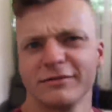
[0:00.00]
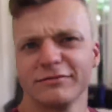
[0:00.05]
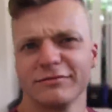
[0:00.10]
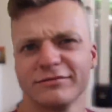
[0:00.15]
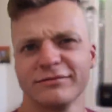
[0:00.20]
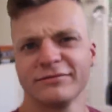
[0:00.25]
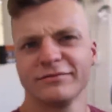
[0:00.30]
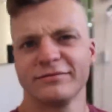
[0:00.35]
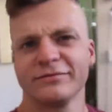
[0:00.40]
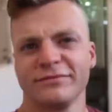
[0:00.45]

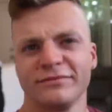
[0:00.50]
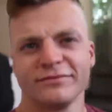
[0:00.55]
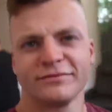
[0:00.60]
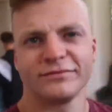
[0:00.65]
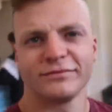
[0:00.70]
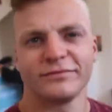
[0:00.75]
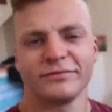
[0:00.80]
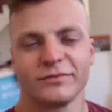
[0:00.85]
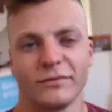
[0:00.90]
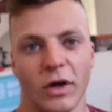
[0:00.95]
hurt as
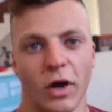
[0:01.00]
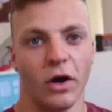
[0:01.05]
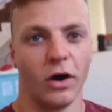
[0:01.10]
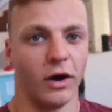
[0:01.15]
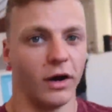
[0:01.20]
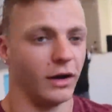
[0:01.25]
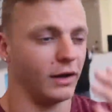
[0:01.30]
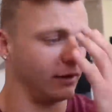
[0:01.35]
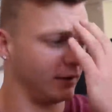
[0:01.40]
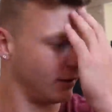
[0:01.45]
bad. All
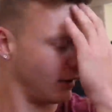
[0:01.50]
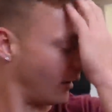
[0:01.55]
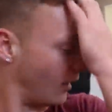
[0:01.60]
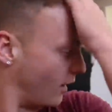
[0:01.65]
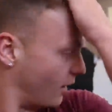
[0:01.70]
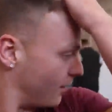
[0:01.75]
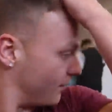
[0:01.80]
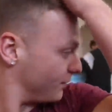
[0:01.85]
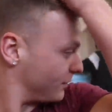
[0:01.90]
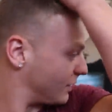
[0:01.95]
right,
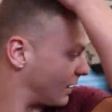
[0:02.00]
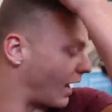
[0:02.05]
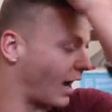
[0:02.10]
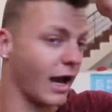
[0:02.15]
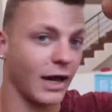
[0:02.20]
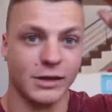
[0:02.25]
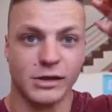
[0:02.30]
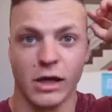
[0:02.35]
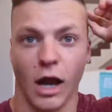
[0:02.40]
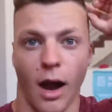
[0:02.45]
um,
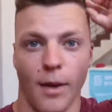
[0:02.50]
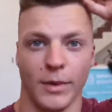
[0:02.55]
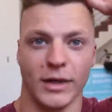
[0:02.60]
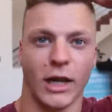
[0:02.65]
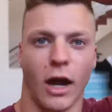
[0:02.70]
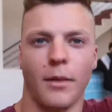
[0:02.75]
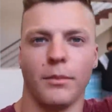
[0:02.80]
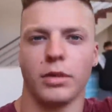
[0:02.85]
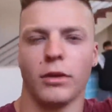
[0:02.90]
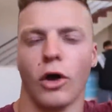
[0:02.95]
guys,
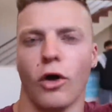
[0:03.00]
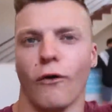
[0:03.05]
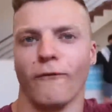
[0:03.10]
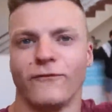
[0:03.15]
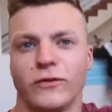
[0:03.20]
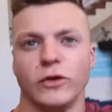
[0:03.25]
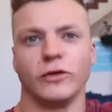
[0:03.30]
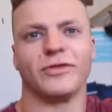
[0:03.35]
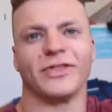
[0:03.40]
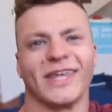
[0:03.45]
comment down below
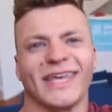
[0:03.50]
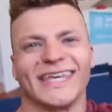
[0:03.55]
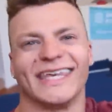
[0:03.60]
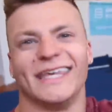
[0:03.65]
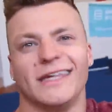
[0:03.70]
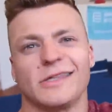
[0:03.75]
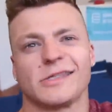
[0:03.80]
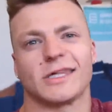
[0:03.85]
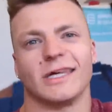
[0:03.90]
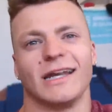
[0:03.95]
if you think
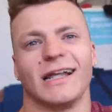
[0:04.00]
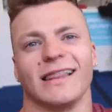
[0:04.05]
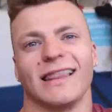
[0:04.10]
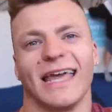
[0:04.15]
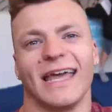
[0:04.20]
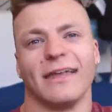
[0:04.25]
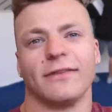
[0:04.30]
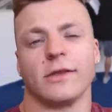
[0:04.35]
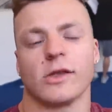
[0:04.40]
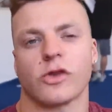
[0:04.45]
he's gonna
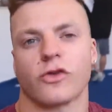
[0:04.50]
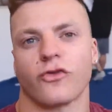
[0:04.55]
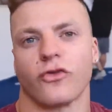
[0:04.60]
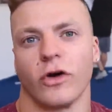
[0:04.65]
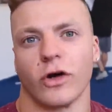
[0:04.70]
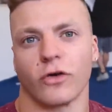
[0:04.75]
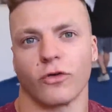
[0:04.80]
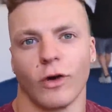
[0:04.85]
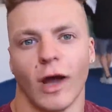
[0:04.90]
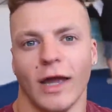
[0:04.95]
land this
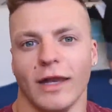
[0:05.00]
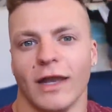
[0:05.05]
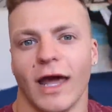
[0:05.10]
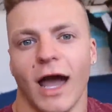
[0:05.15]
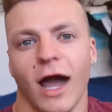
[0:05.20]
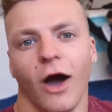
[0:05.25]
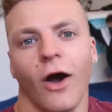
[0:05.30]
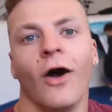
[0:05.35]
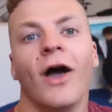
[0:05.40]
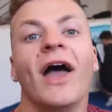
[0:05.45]
trick right
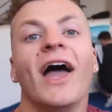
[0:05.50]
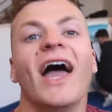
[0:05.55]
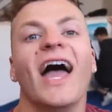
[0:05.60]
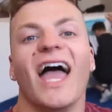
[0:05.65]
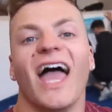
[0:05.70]
now.